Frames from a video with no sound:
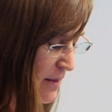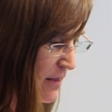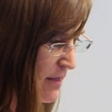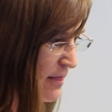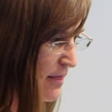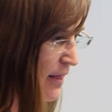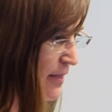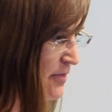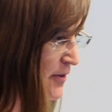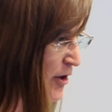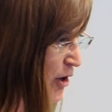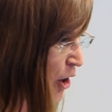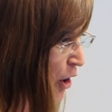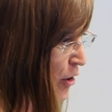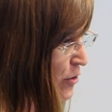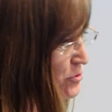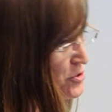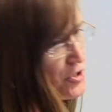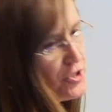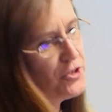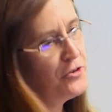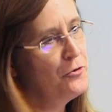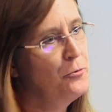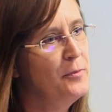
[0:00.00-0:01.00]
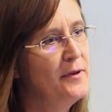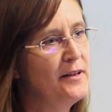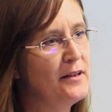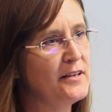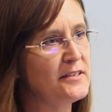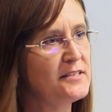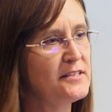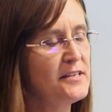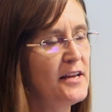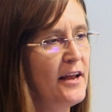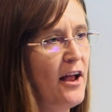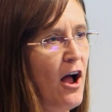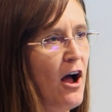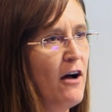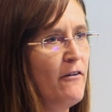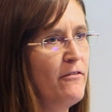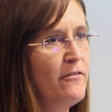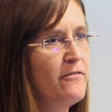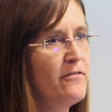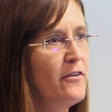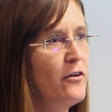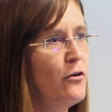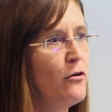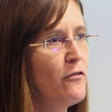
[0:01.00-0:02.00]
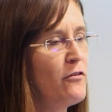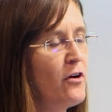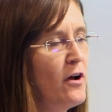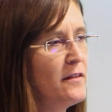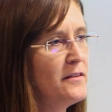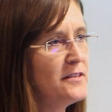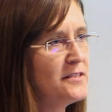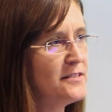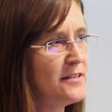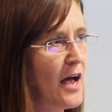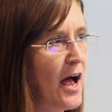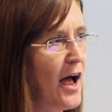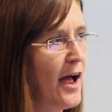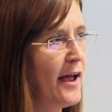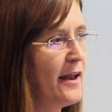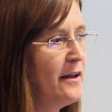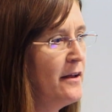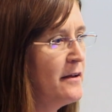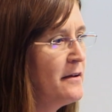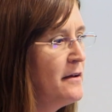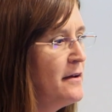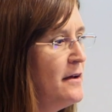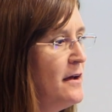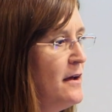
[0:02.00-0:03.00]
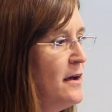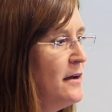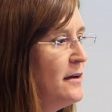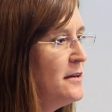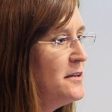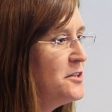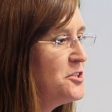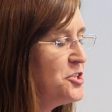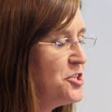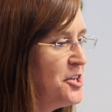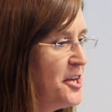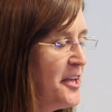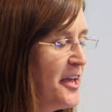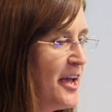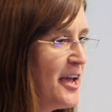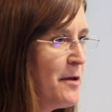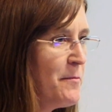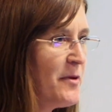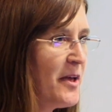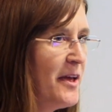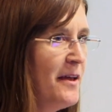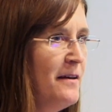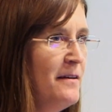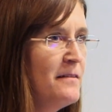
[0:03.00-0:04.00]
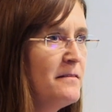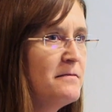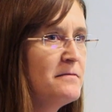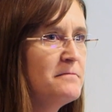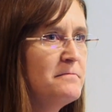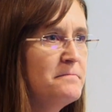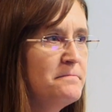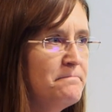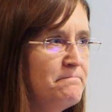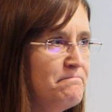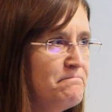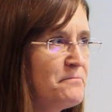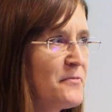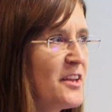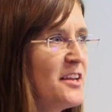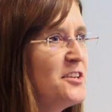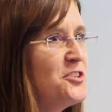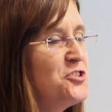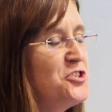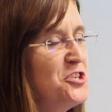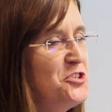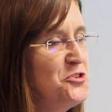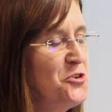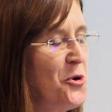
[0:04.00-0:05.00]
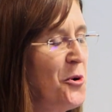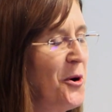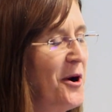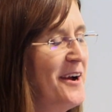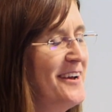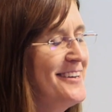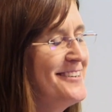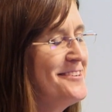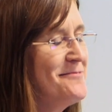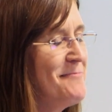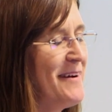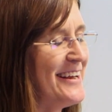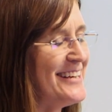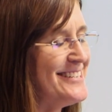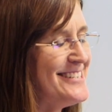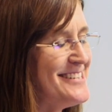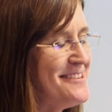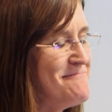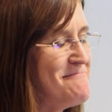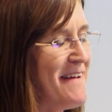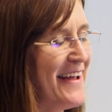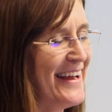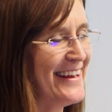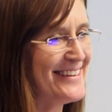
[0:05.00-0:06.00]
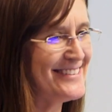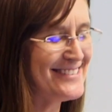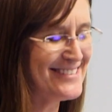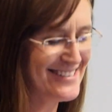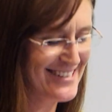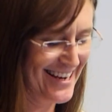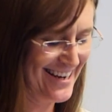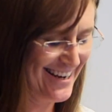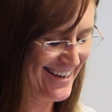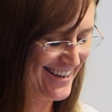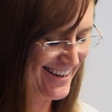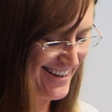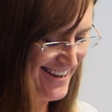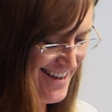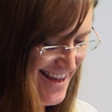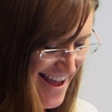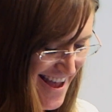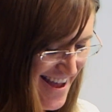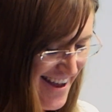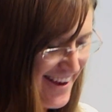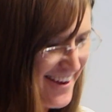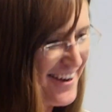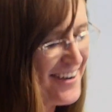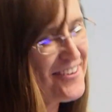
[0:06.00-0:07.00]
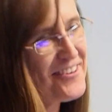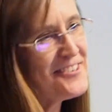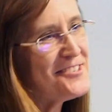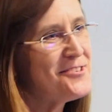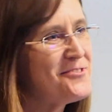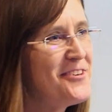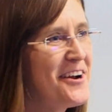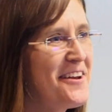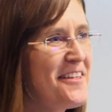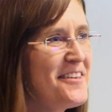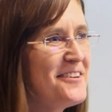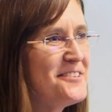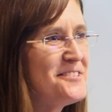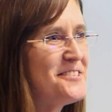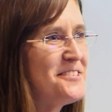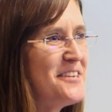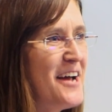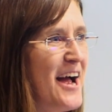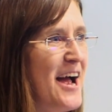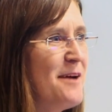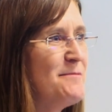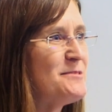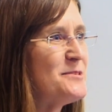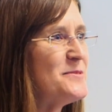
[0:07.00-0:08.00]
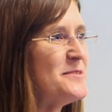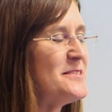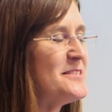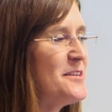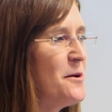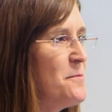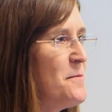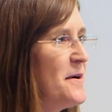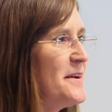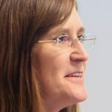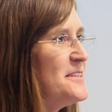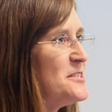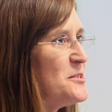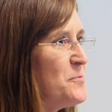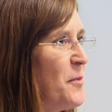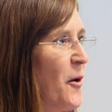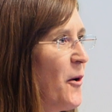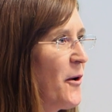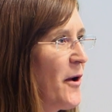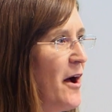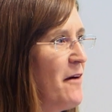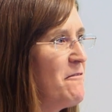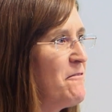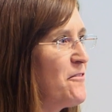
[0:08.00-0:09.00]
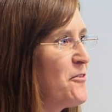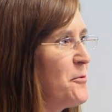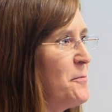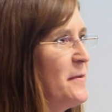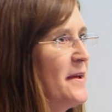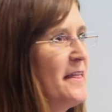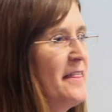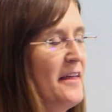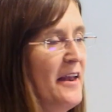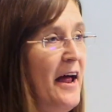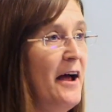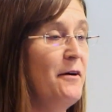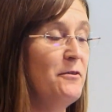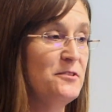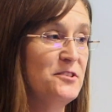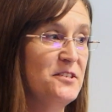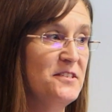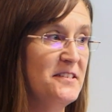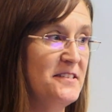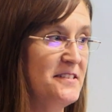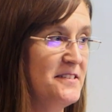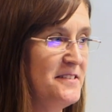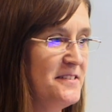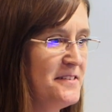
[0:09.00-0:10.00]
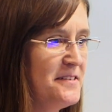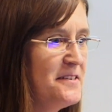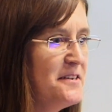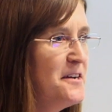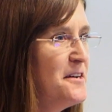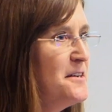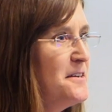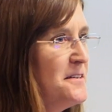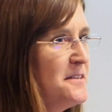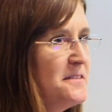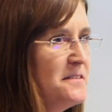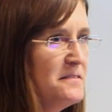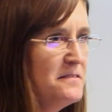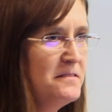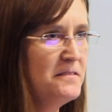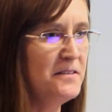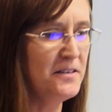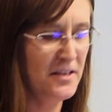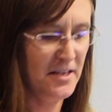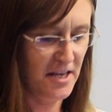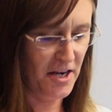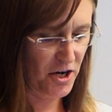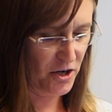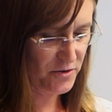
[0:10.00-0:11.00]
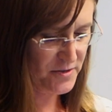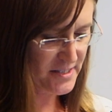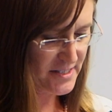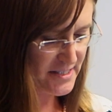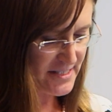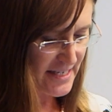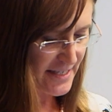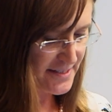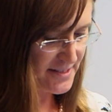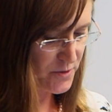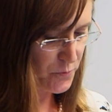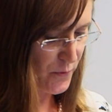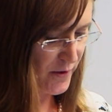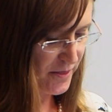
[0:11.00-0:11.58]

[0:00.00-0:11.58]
Then the coach who'd been listening off over on the side, she came in. She tore into my teammates. It was one of those times when somebody spoke up for me that I was just, sticks